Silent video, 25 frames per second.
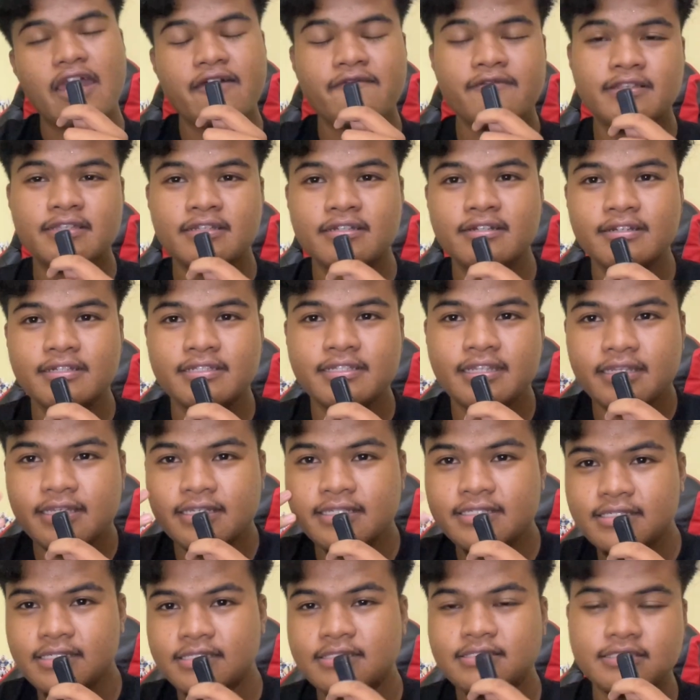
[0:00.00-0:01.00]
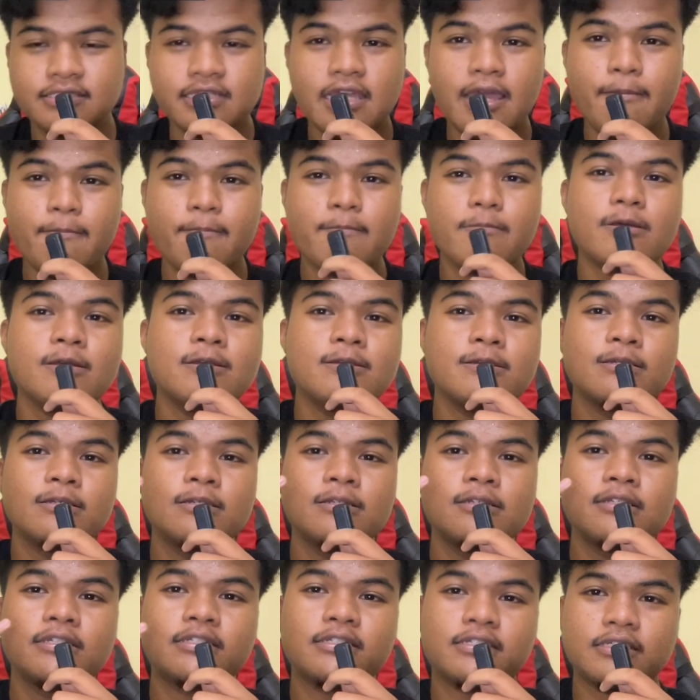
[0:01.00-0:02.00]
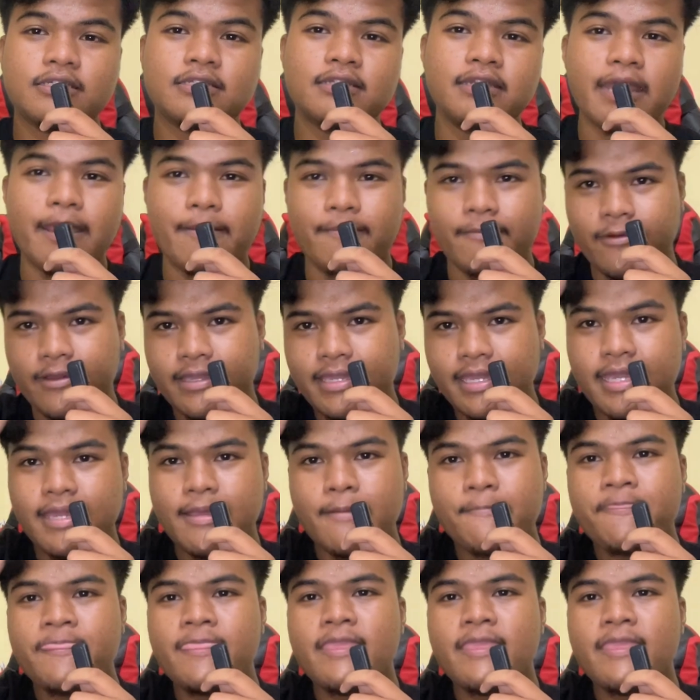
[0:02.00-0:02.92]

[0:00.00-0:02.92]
generation is the same snap. Okay.